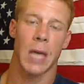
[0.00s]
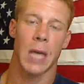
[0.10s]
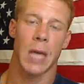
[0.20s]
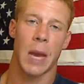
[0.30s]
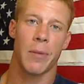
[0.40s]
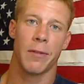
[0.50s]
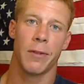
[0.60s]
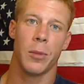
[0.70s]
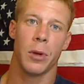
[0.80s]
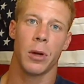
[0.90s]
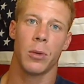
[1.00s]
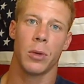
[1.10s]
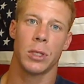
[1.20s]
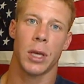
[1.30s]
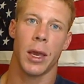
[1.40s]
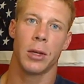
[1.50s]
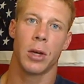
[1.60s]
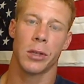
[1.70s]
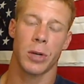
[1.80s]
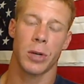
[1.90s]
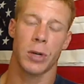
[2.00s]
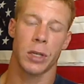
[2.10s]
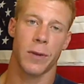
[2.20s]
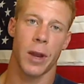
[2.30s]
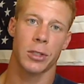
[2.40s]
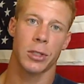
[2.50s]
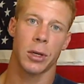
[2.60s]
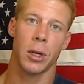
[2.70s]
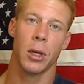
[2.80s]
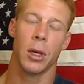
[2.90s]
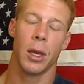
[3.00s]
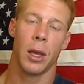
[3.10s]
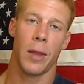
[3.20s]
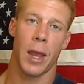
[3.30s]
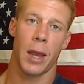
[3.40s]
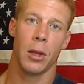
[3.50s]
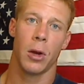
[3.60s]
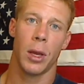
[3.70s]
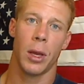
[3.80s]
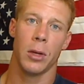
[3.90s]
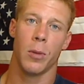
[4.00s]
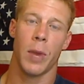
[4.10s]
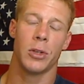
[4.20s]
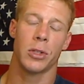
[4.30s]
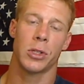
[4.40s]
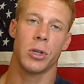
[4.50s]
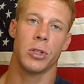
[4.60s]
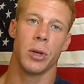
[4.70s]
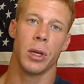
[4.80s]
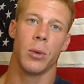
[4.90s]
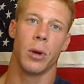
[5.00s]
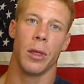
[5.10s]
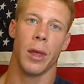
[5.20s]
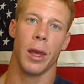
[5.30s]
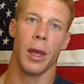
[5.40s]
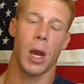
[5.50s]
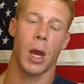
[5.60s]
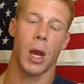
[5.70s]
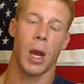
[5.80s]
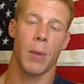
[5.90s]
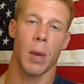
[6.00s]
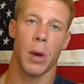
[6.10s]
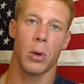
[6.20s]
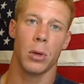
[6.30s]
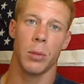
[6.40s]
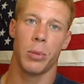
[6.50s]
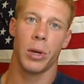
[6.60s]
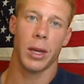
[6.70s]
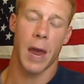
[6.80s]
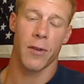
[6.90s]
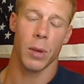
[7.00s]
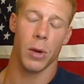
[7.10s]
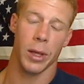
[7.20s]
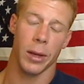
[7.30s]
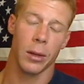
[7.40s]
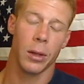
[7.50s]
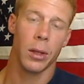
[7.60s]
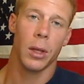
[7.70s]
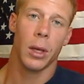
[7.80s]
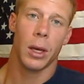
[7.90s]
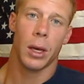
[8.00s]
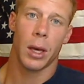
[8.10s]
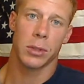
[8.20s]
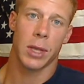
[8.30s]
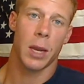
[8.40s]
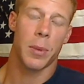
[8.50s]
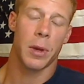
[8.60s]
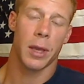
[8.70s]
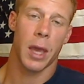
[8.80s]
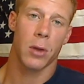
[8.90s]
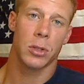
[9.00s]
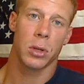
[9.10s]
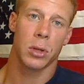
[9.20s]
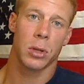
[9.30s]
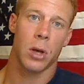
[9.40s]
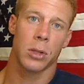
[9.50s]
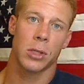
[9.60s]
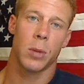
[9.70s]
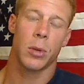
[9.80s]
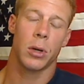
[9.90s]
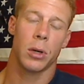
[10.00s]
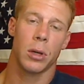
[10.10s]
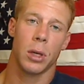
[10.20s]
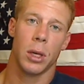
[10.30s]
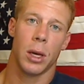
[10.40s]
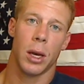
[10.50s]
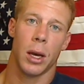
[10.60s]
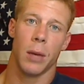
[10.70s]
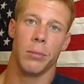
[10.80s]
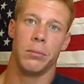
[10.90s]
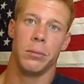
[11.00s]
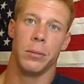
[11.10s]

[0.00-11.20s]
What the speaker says: in the top of my femur, which had caused a stress fracture, and they had to go in and do a major surgery where they hollowed out my bone and put cadaver bone in. I was laid up on the couch all summer. Uh,